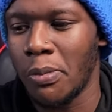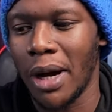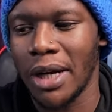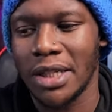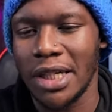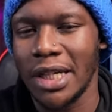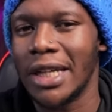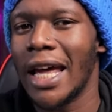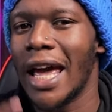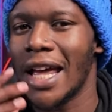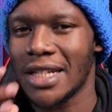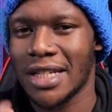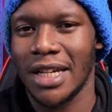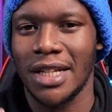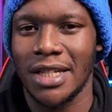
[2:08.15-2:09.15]
but in
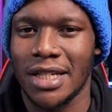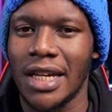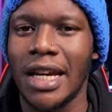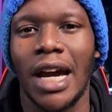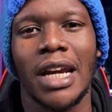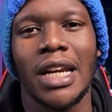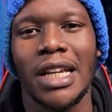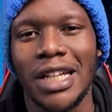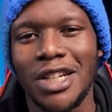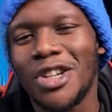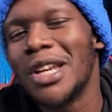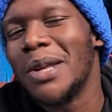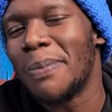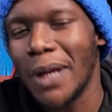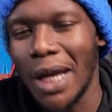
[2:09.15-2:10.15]
essence, he can
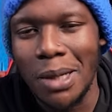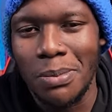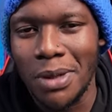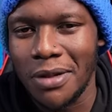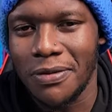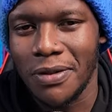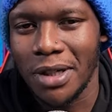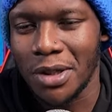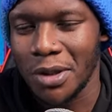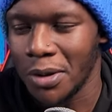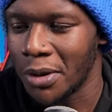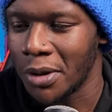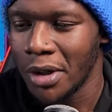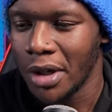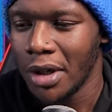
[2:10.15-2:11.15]
literally play in midfield, you
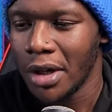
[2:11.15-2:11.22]
know.